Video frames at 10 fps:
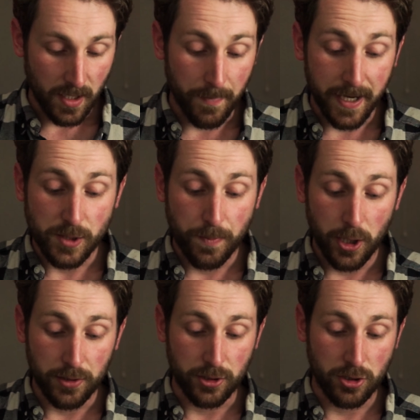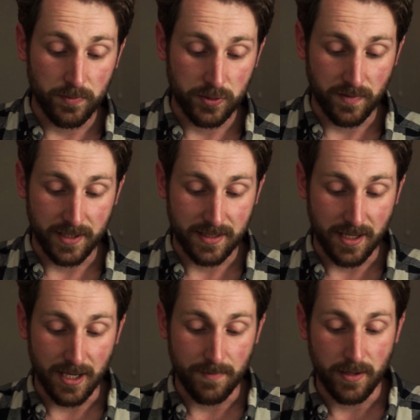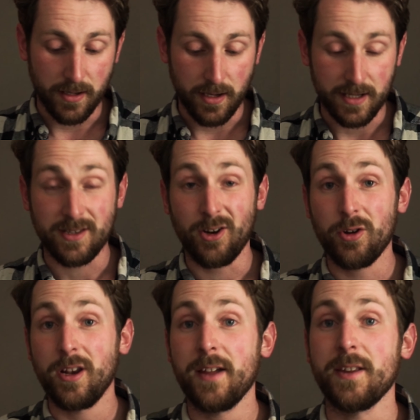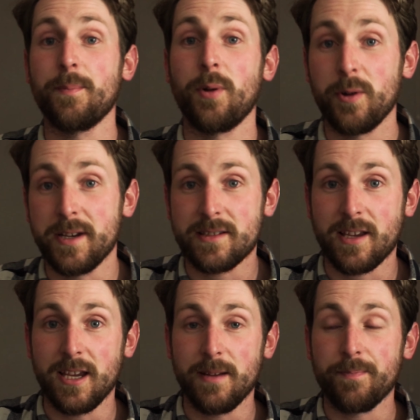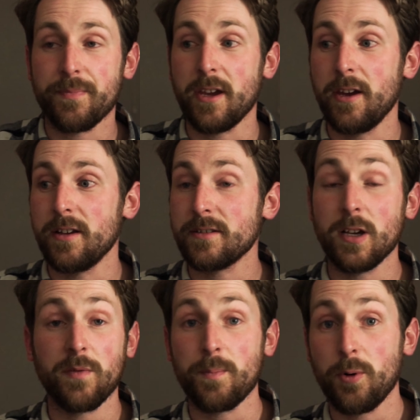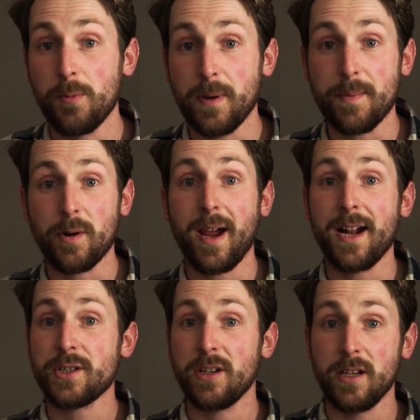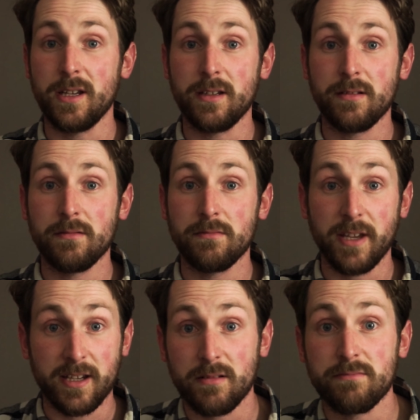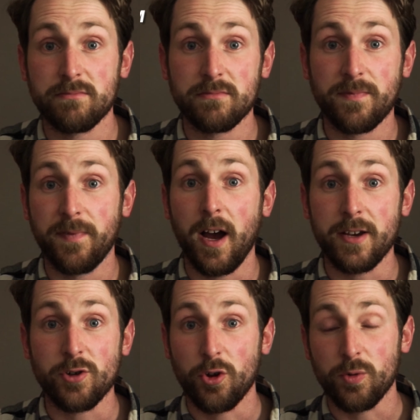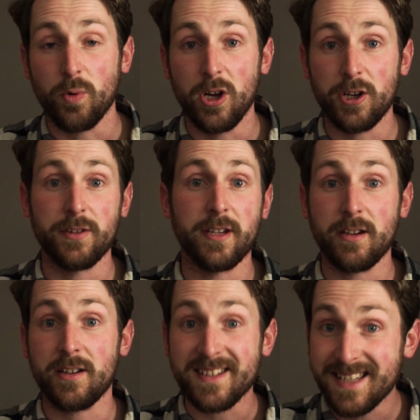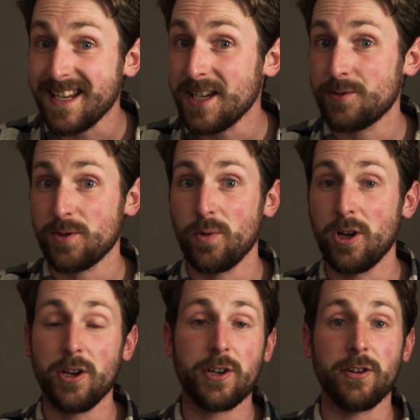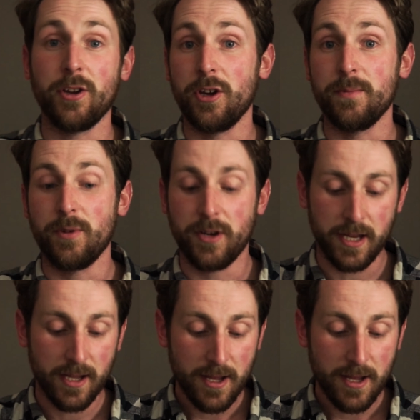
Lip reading: A major perk that comes with this scheme is that, unlike the employee scheme, the self-employed people are actually, they can find other work and they can continue to work and earn money,